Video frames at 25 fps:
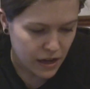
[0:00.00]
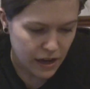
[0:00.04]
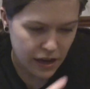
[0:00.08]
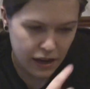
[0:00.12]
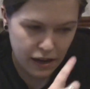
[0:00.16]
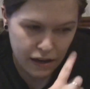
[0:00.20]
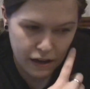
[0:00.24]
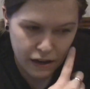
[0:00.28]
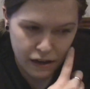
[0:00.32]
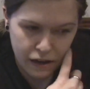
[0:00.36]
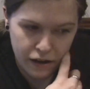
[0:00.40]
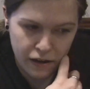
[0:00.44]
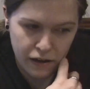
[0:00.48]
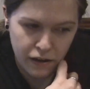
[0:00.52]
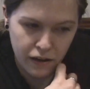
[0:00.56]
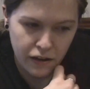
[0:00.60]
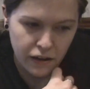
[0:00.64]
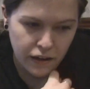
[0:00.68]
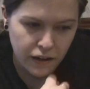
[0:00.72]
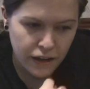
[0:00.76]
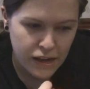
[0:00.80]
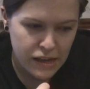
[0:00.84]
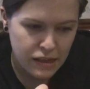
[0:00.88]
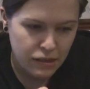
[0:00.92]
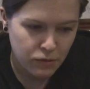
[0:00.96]

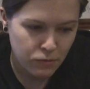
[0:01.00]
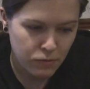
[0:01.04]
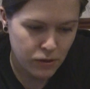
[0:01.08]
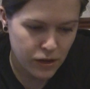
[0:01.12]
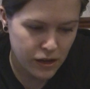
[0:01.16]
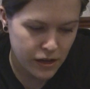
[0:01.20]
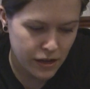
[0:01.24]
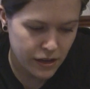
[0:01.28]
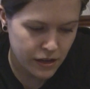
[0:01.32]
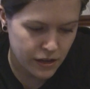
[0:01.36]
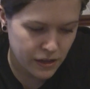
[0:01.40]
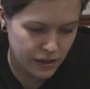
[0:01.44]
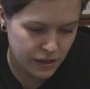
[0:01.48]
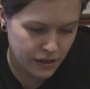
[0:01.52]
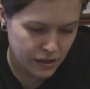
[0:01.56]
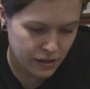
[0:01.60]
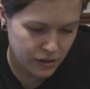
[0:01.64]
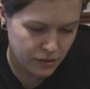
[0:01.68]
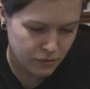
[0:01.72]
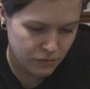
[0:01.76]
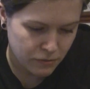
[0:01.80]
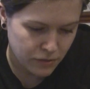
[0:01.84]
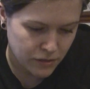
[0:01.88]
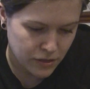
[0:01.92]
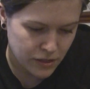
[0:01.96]
Light the Way
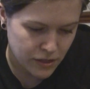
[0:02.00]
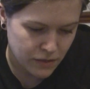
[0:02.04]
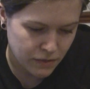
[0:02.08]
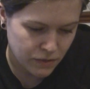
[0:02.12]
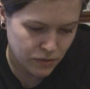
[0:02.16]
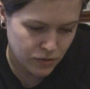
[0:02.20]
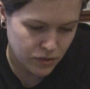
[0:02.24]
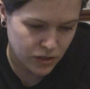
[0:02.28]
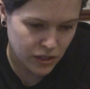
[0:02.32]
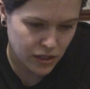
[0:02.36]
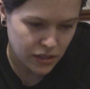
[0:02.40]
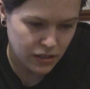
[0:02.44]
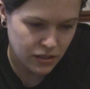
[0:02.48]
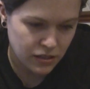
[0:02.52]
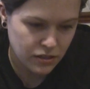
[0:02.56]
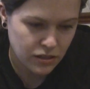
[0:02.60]
with Devil's Kiss.